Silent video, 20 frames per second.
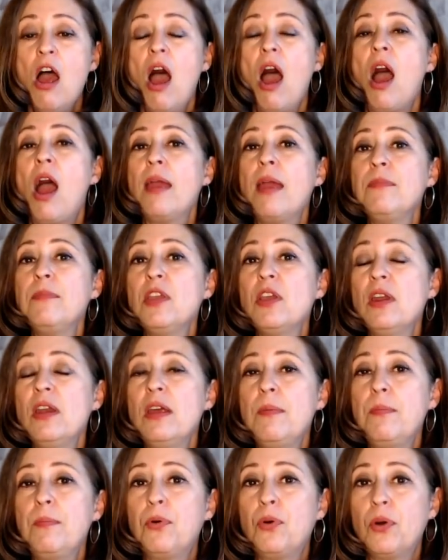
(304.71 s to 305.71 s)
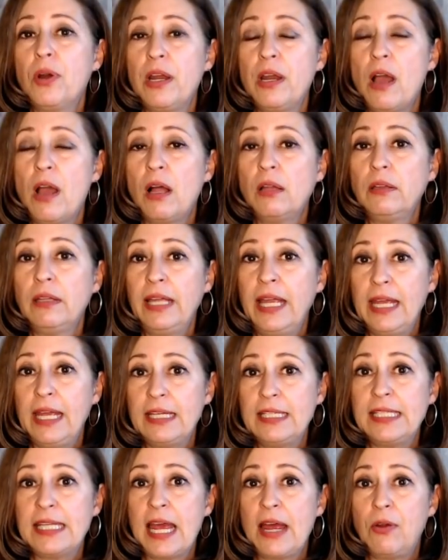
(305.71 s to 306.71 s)
I'm going to put a link
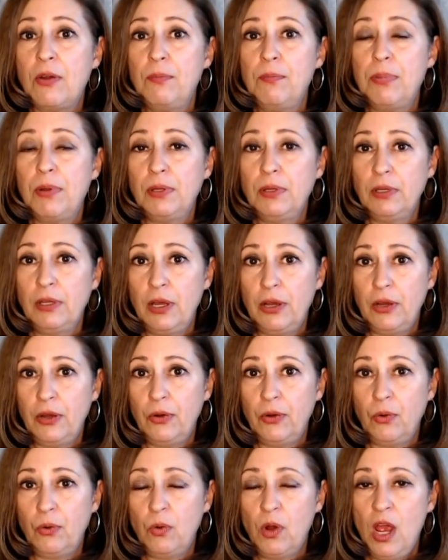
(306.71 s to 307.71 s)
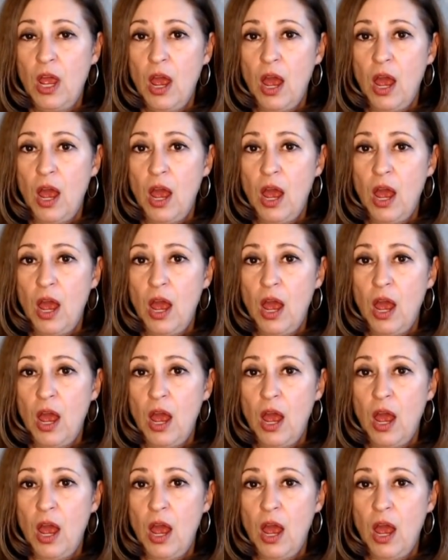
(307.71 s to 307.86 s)
down below.